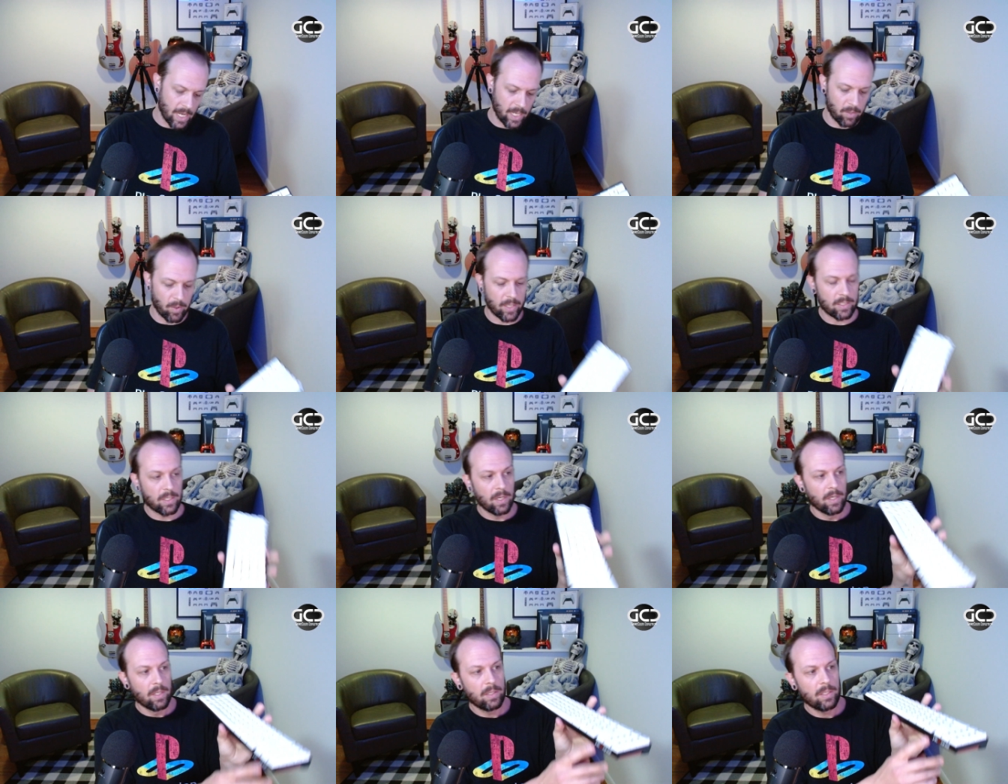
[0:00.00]
Anyways,
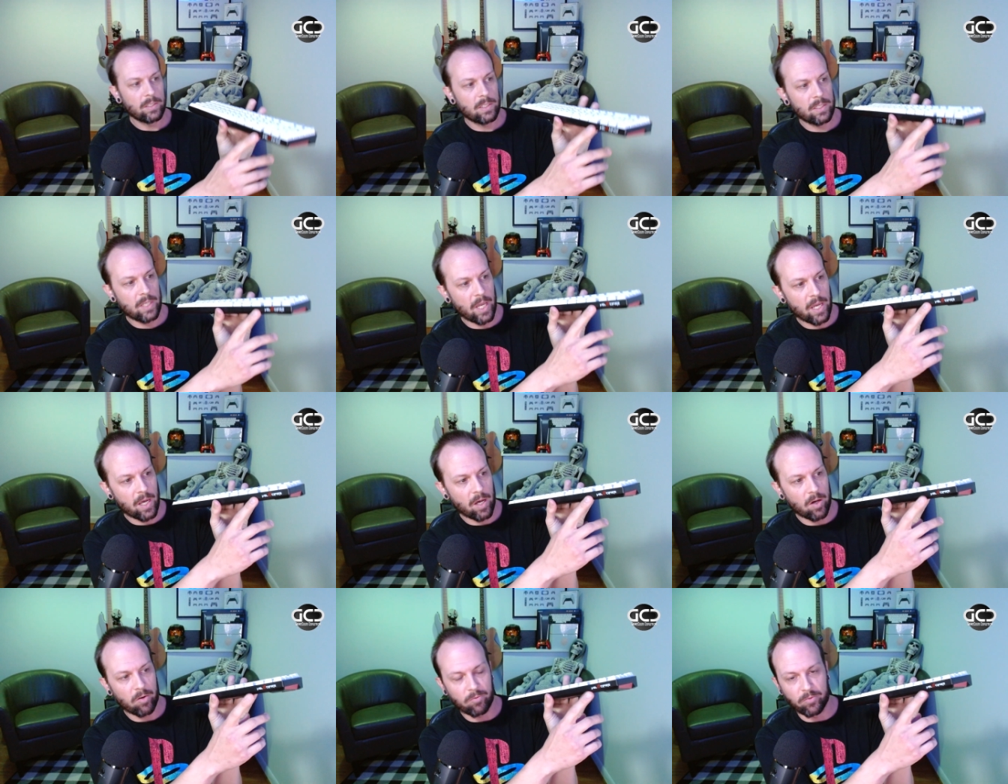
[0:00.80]
this is a
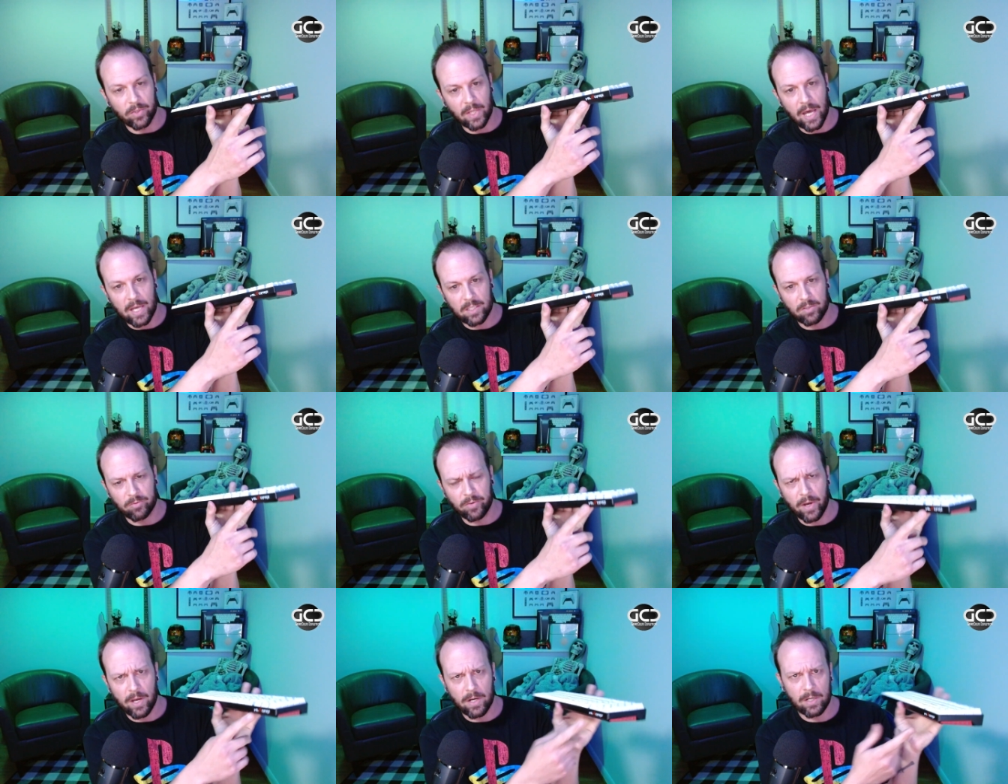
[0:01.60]

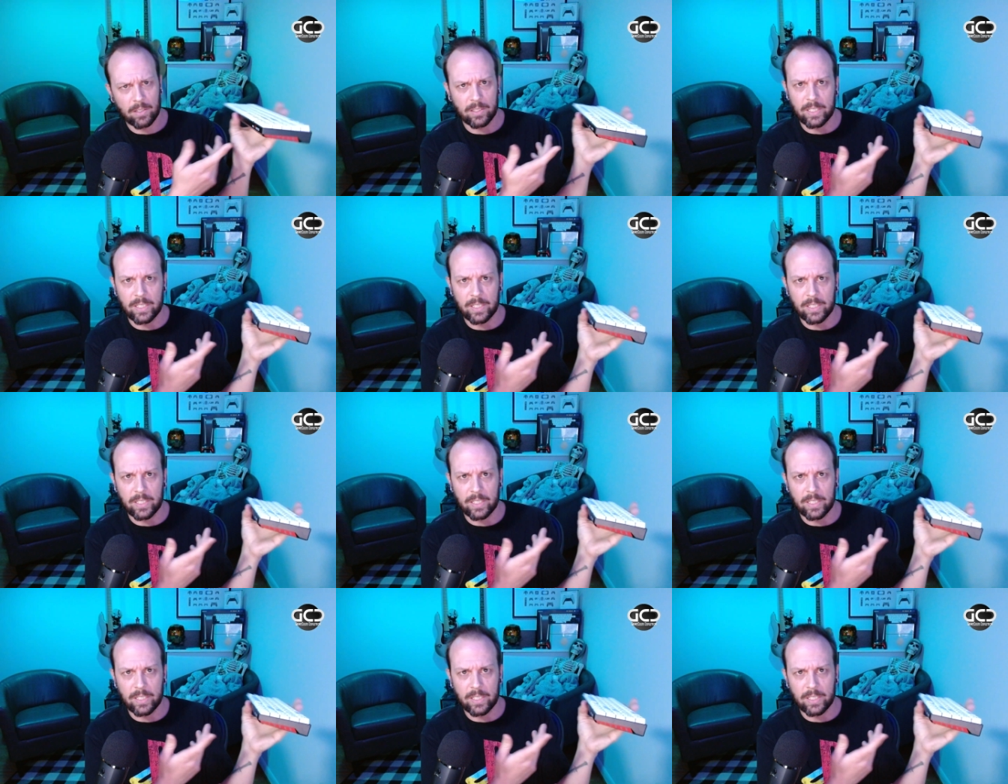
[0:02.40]
Velocifier